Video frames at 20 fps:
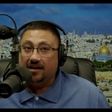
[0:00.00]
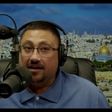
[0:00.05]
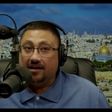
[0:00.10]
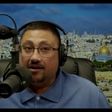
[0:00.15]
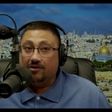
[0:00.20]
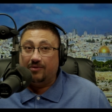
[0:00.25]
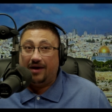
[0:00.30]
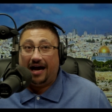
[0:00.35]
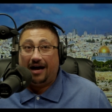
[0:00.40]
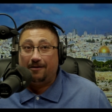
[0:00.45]

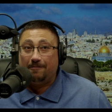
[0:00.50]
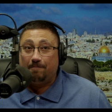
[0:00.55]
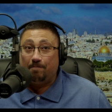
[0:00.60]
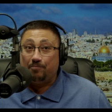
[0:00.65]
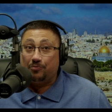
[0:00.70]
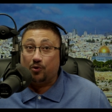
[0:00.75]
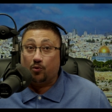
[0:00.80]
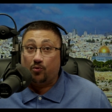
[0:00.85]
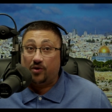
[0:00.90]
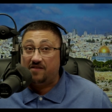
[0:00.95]
well,
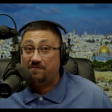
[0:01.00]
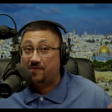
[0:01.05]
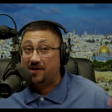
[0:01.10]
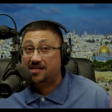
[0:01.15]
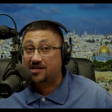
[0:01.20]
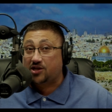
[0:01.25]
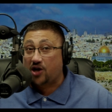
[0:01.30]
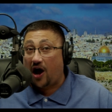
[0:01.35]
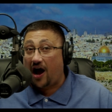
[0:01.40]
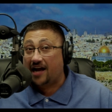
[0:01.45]
we've
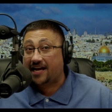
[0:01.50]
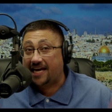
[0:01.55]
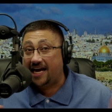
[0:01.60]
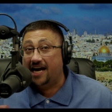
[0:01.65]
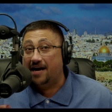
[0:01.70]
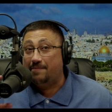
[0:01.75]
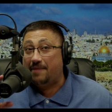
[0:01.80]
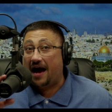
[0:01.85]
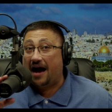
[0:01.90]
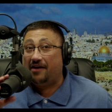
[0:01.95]
been
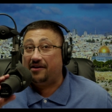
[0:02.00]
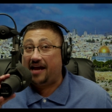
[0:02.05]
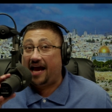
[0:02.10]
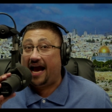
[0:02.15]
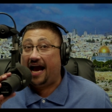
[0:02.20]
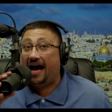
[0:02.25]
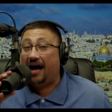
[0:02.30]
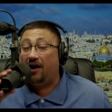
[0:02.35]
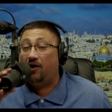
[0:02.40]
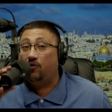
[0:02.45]
talking about
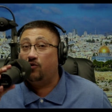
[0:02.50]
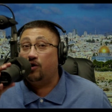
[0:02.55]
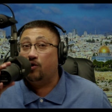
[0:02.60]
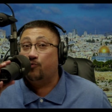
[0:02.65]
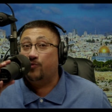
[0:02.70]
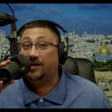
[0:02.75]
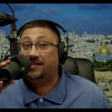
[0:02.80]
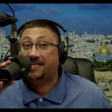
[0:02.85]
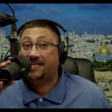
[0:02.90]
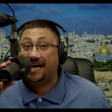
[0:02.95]
how
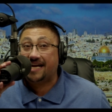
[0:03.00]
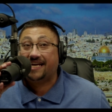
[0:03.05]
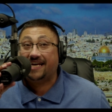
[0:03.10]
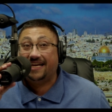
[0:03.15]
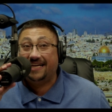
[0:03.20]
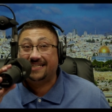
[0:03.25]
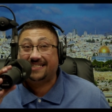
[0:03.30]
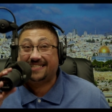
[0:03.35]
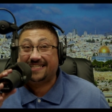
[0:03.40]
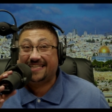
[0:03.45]

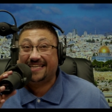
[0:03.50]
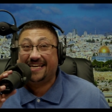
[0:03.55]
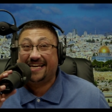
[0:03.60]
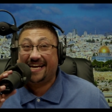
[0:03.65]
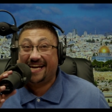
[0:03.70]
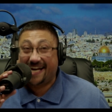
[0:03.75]
ridiculously